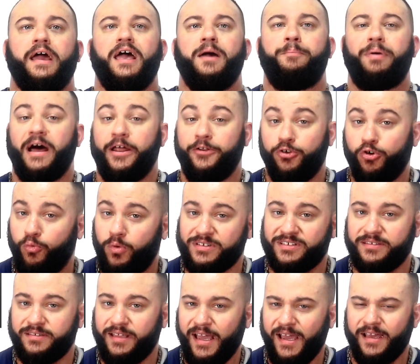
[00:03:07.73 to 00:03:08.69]
But I knew it
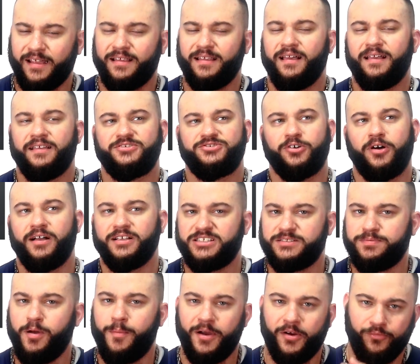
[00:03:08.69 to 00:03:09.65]
wasn't that. So I
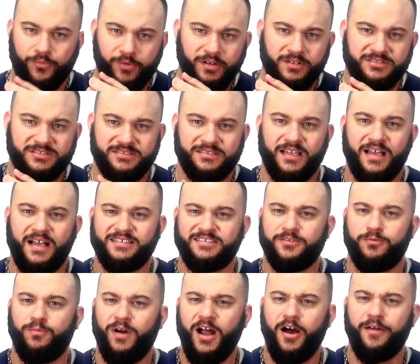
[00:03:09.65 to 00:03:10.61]
smelled my wrist. I
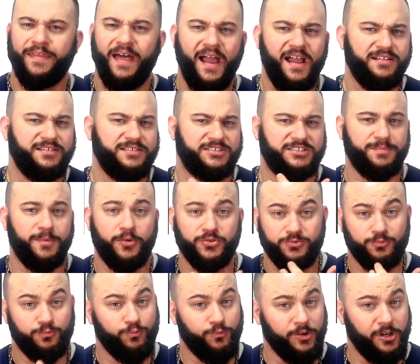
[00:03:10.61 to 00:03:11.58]
said, wow, that actually
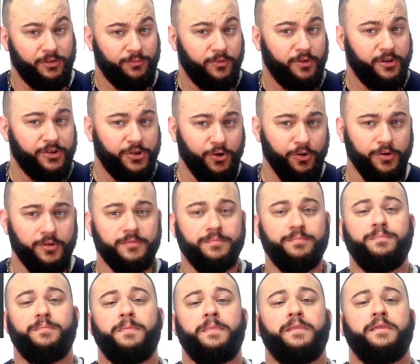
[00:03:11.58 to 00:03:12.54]
smells really, really
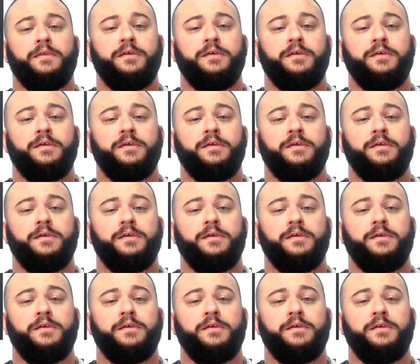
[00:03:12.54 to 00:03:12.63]
good.